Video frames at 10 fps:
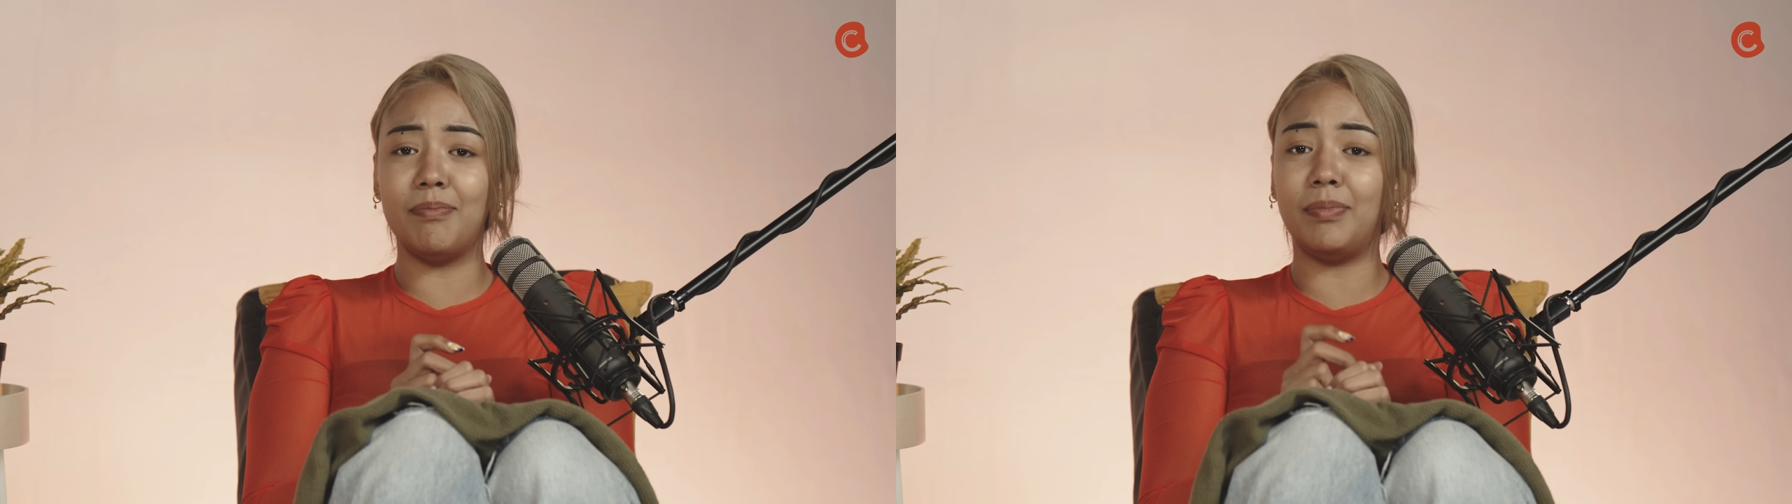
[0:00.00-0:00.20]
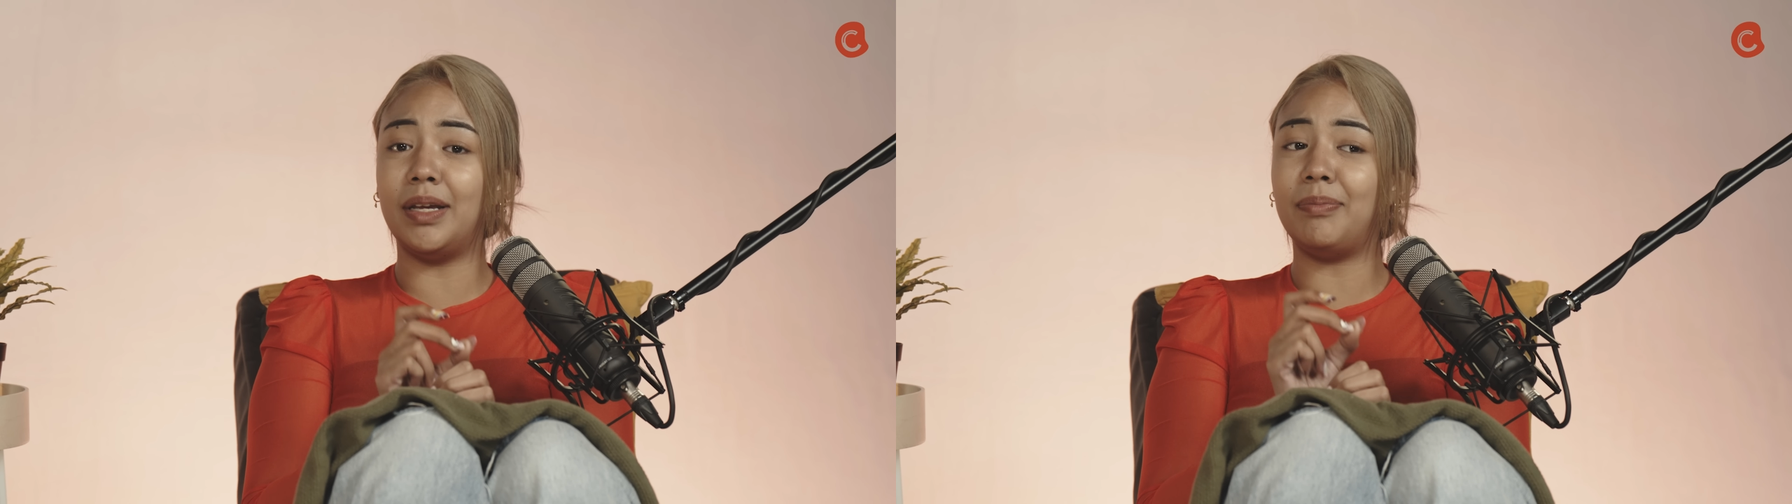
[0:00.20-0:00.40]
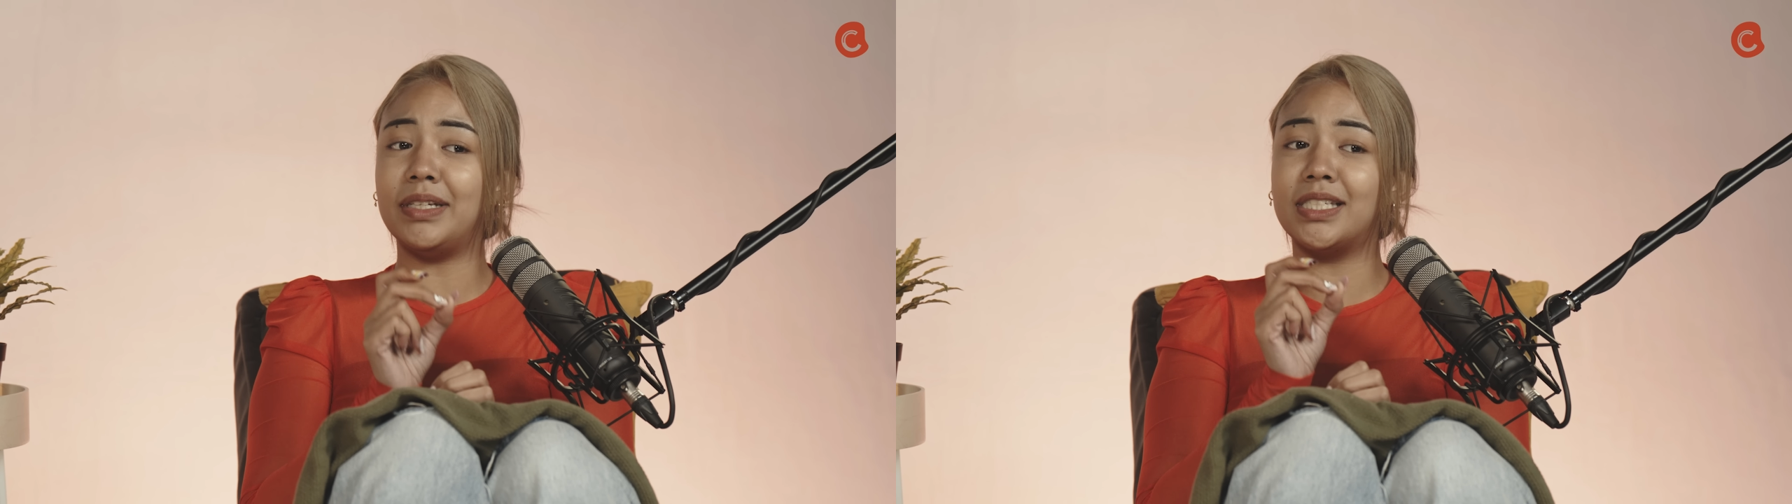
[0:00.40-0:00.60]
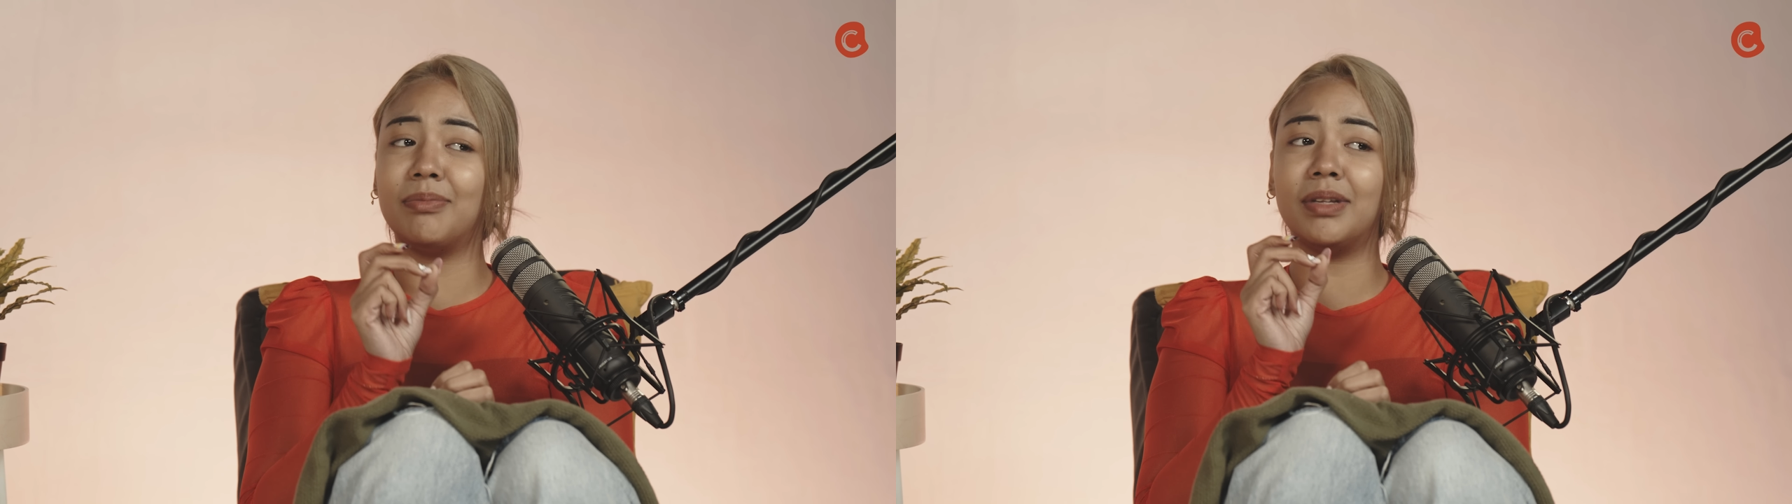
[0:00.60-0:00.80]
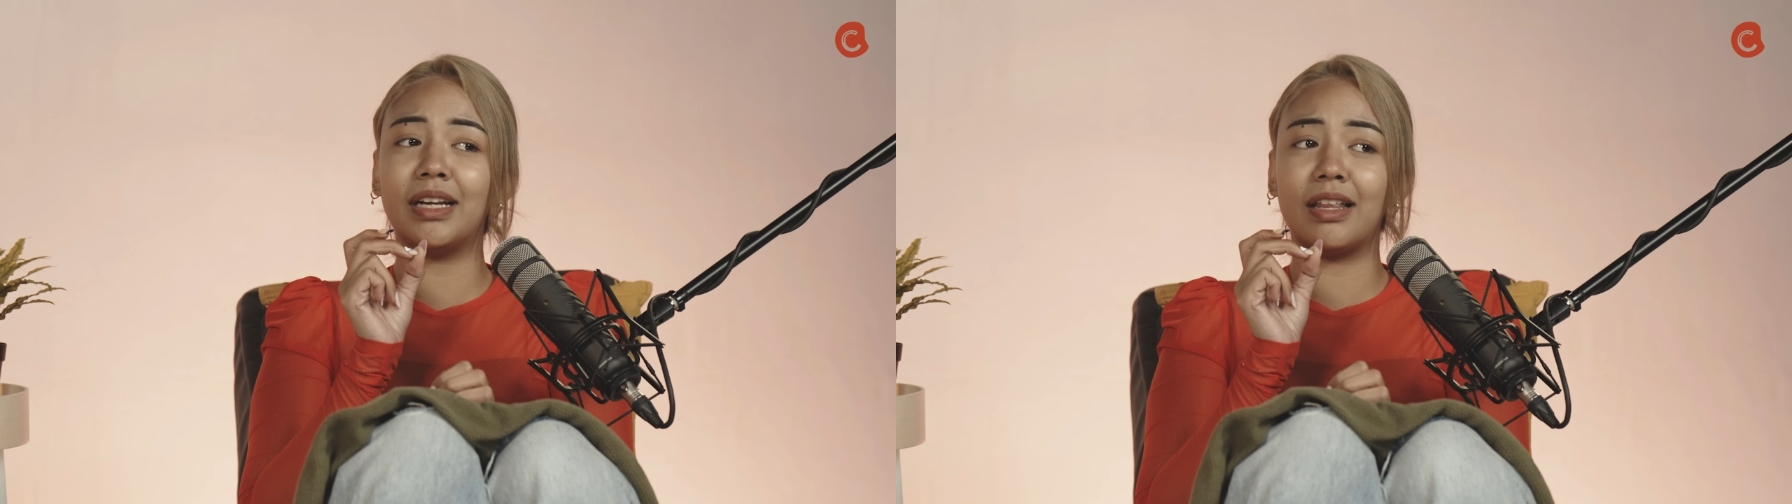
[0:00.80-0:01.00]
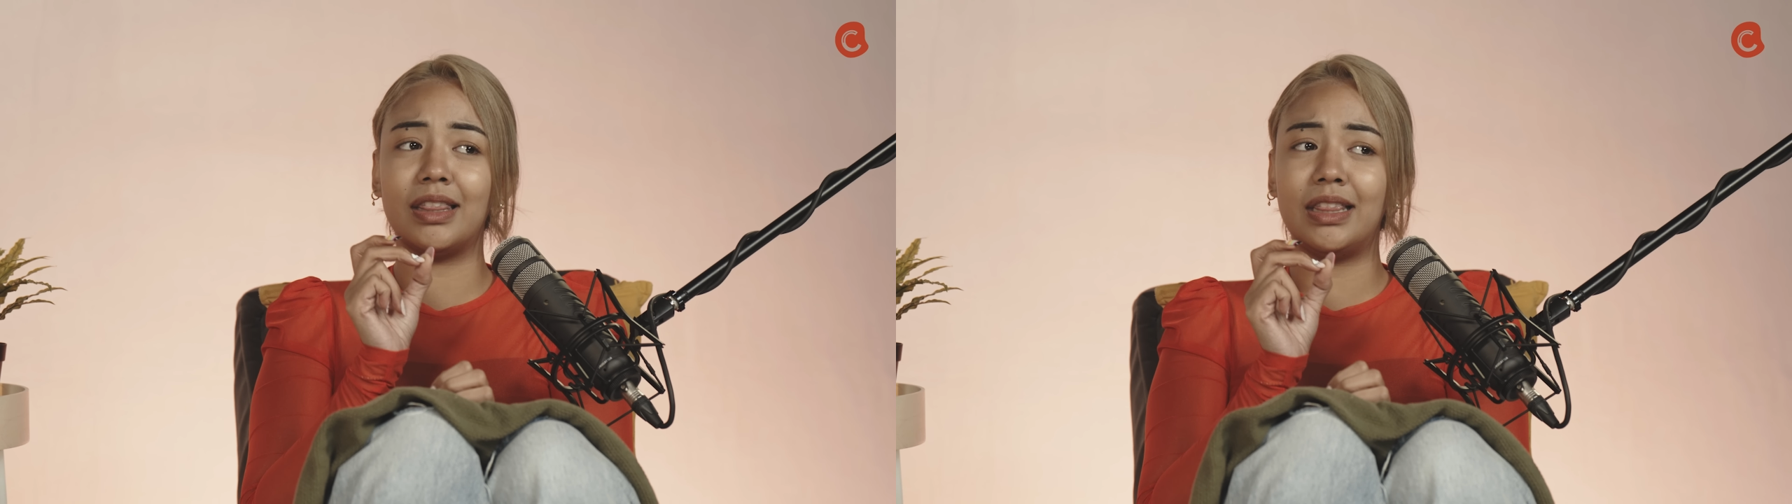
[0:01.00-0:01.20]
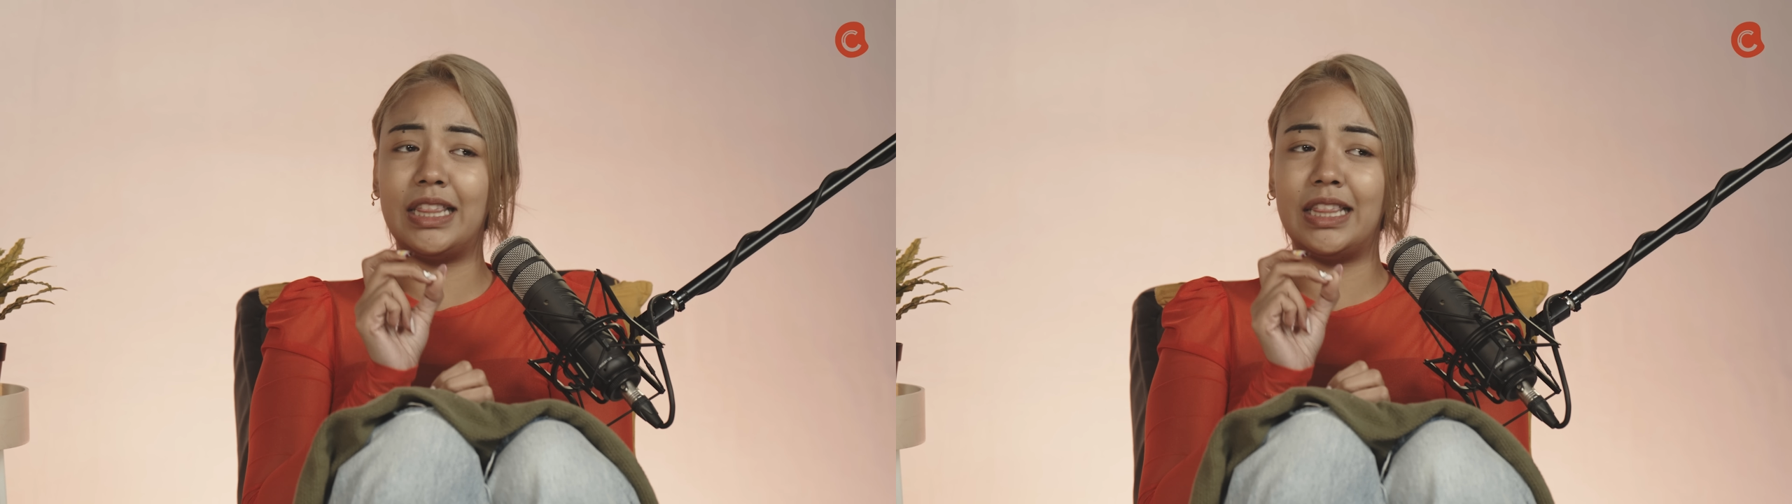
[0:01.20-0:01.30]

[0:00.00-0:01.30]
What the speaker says: may be something that